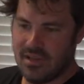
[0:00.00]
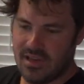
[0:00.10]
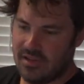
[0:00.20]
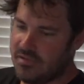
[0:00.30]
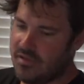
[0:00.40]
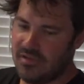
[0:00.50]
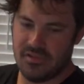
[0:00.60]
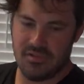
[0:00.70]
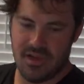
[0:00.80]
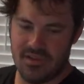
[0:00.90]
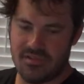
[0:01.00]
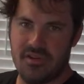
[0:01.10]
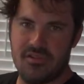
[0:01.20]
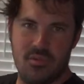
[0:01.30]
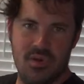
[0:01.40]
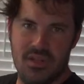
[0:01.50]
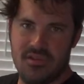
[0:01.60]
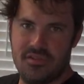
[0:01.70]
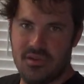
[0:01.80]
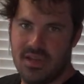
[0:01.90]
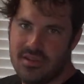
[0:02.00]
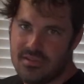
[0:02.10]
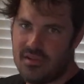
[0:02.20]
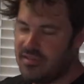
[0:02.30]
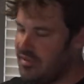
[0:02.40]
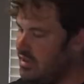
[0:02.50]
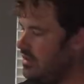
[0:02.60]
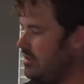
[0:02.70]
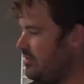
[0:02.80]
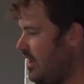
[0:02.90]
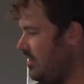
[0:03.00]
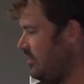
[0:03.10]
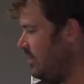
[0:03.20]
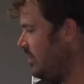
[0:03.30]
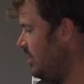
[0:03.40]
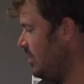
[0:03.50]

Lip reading: like a traditional SR20 into an S13 chassis.